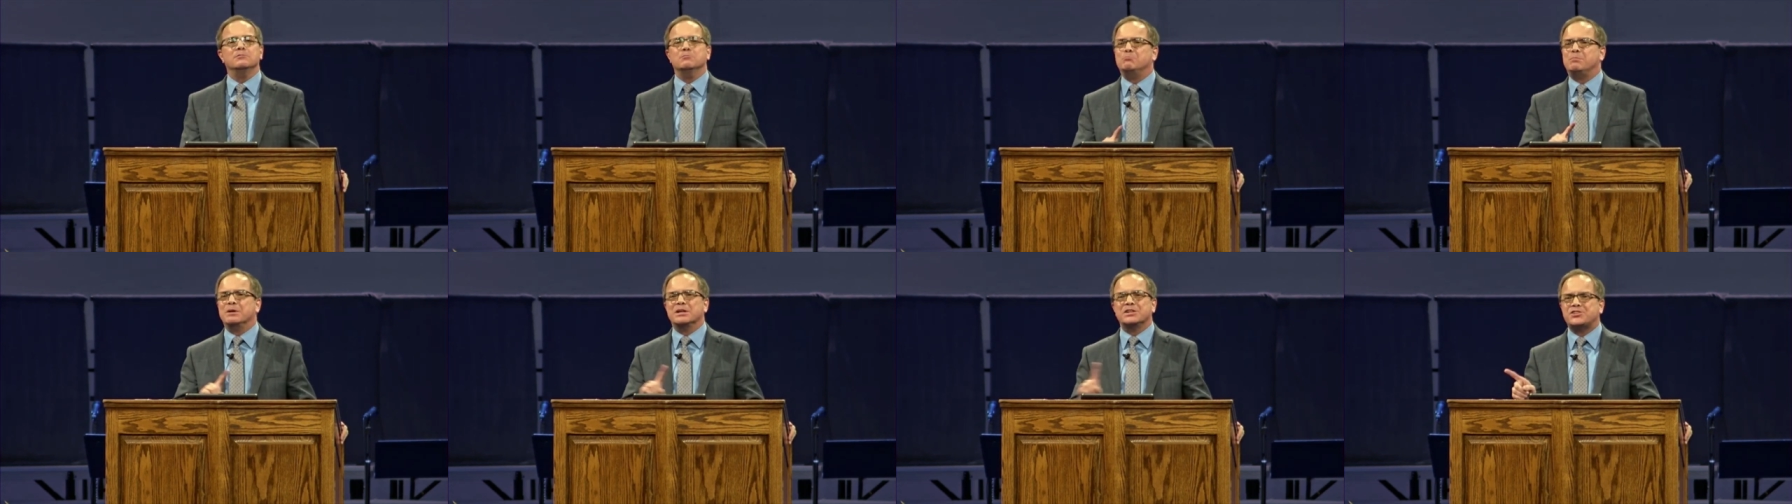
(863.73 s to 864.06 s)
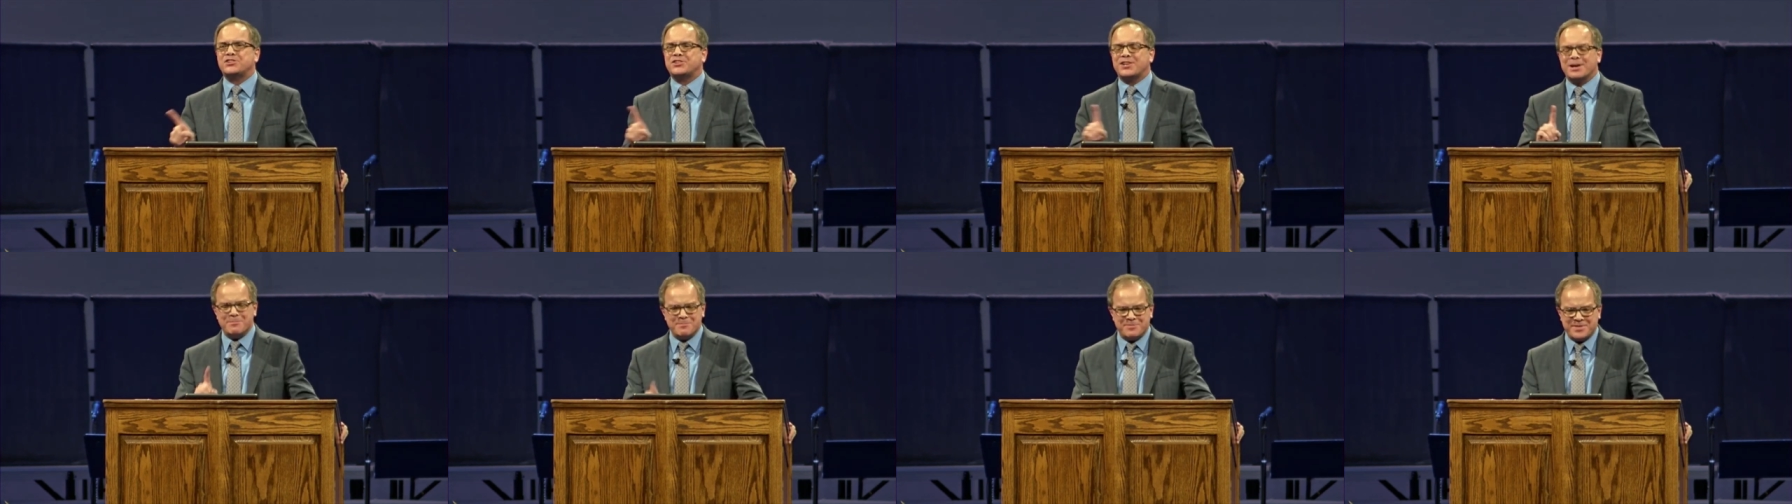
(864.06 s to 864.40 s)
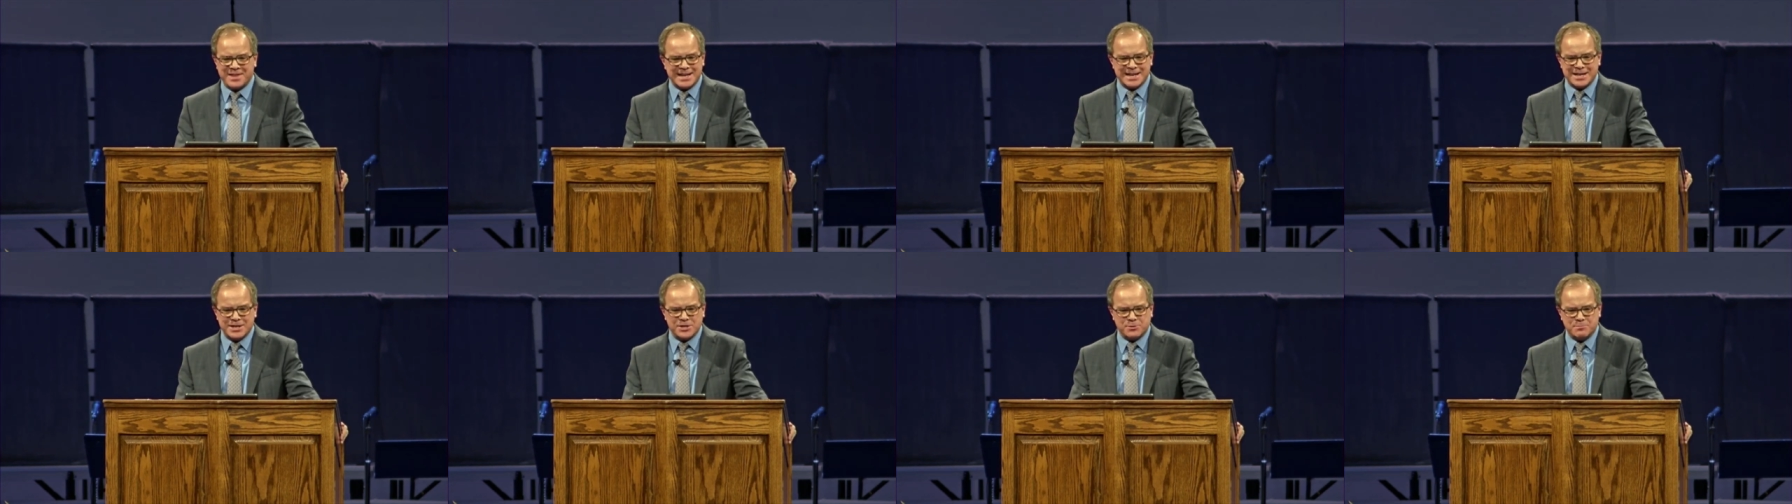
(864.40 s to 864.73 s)
but
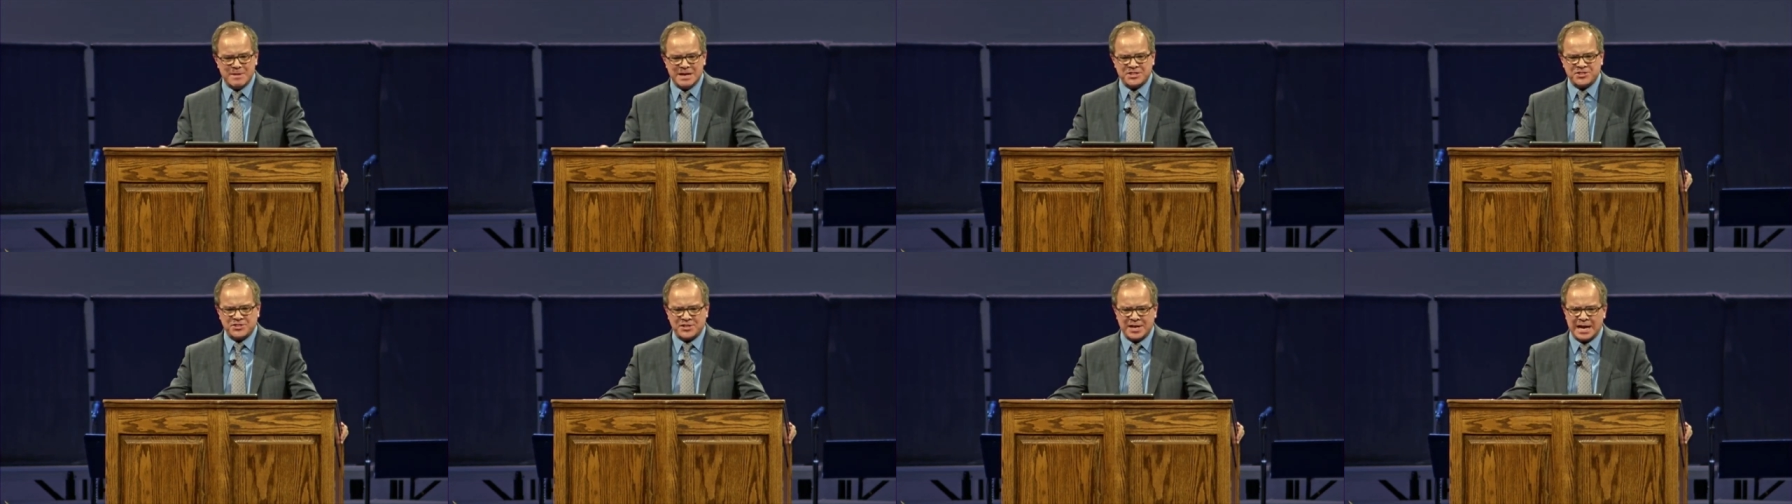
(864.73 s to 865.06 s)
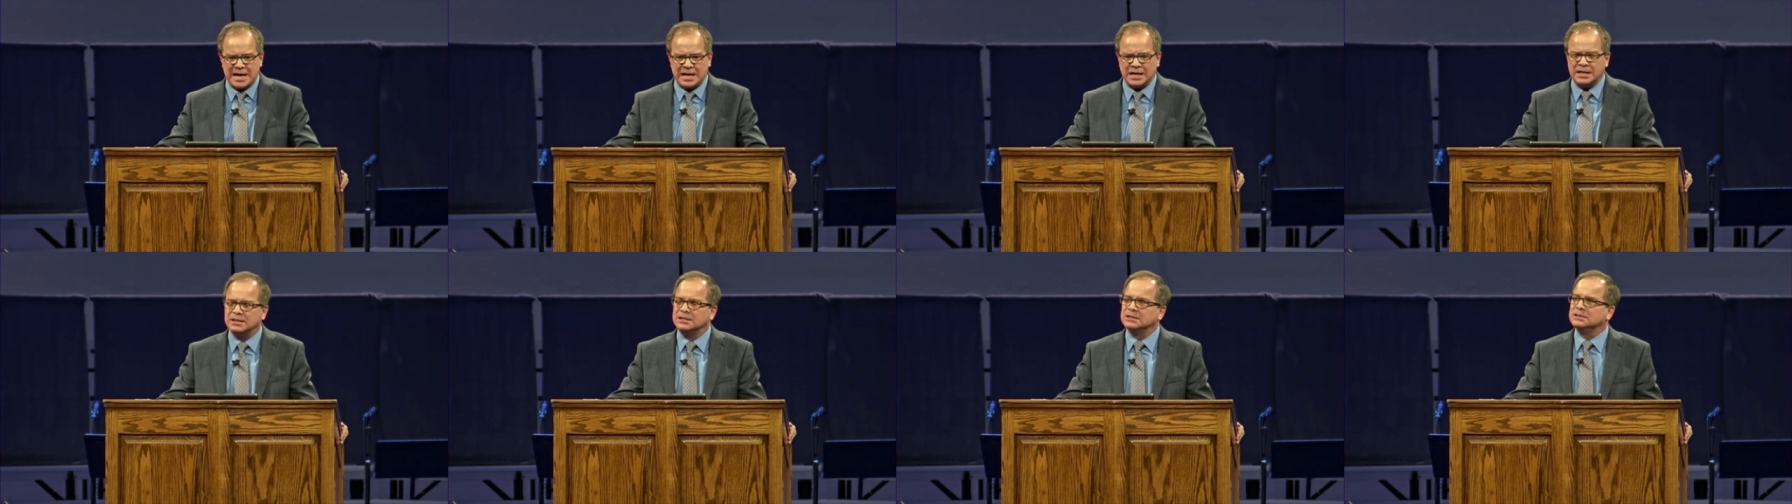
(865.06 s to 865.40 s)
something is missing.